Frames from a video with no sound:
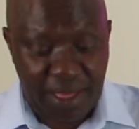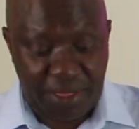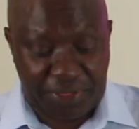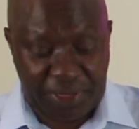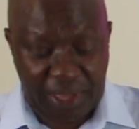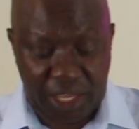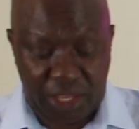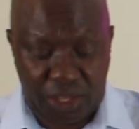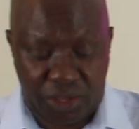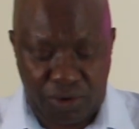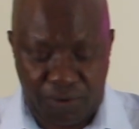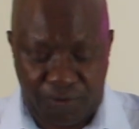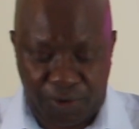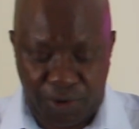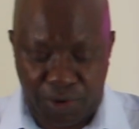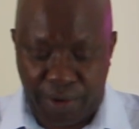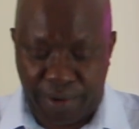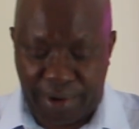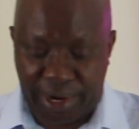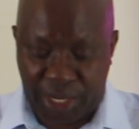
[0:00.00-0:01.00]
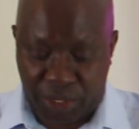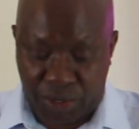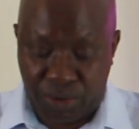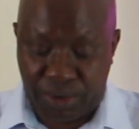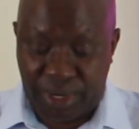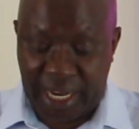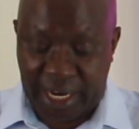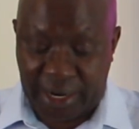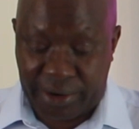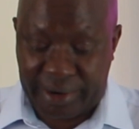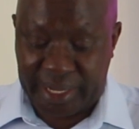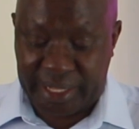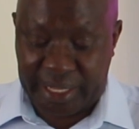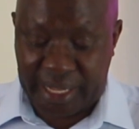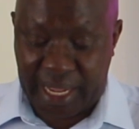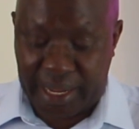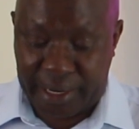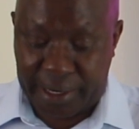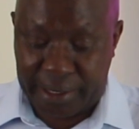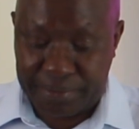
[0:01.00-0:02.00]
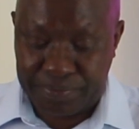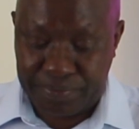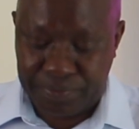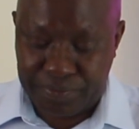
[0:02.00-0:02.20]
thank you for your good and great God.